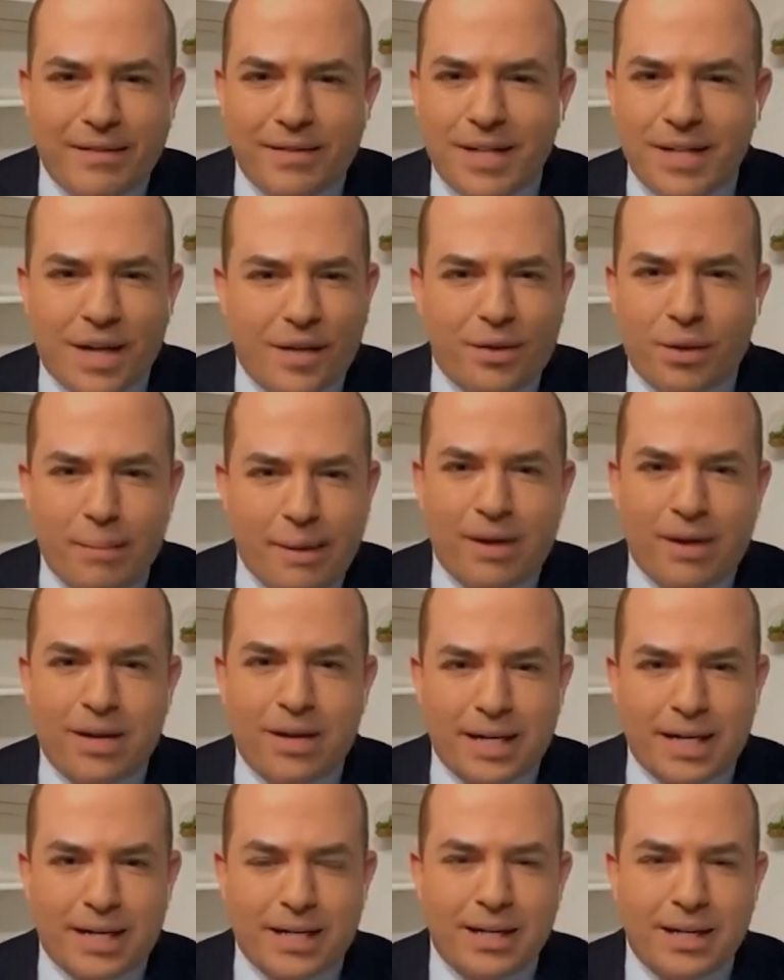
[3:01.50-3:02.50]
of another
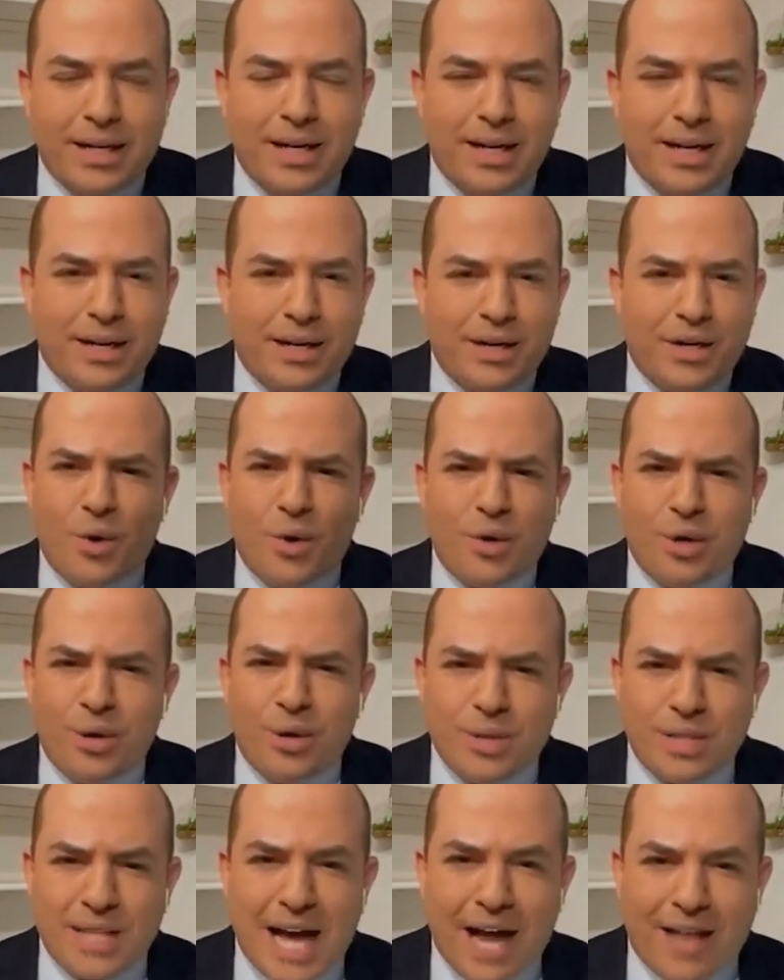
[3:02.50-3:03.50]
American. No
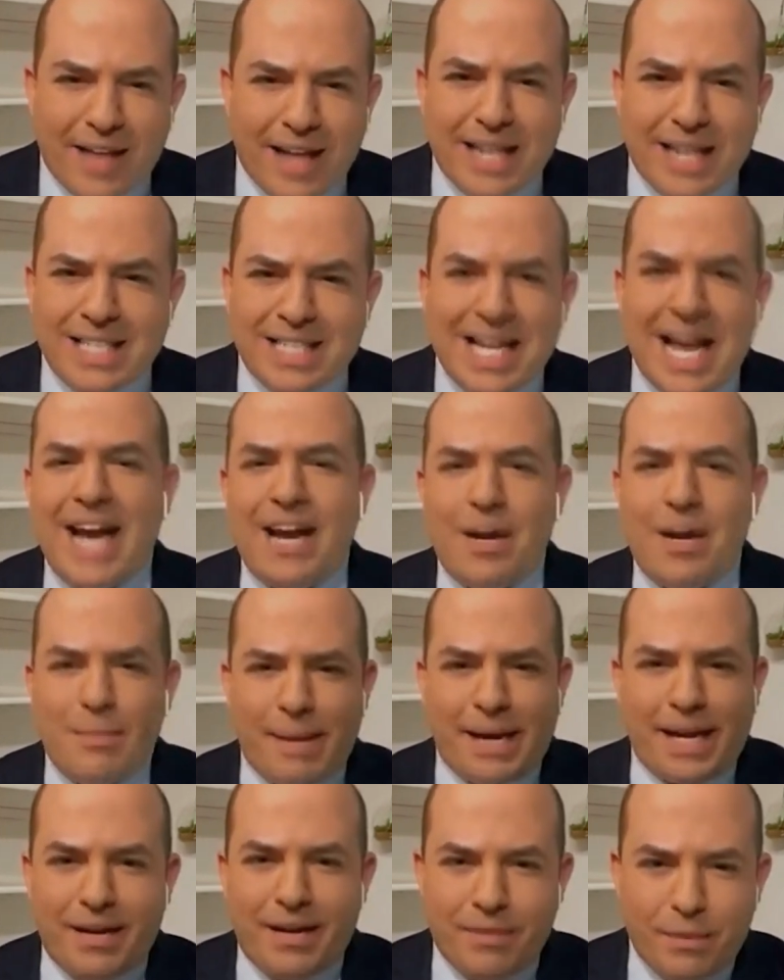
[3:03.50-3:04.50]
news outlet is an
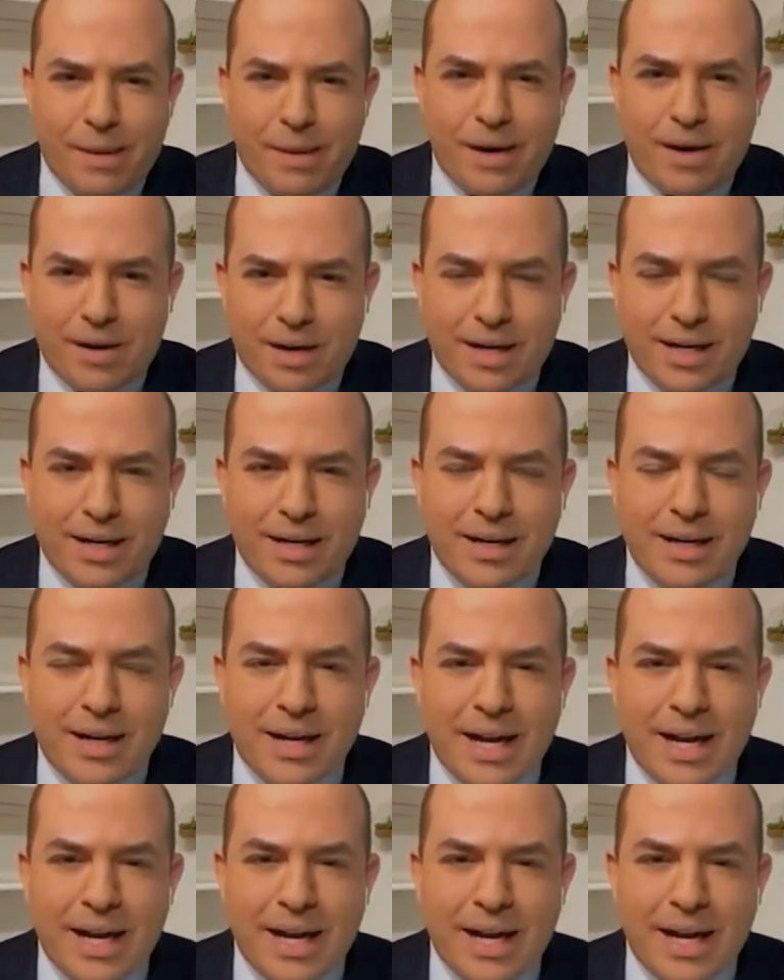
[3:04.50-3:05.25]
enemy of America.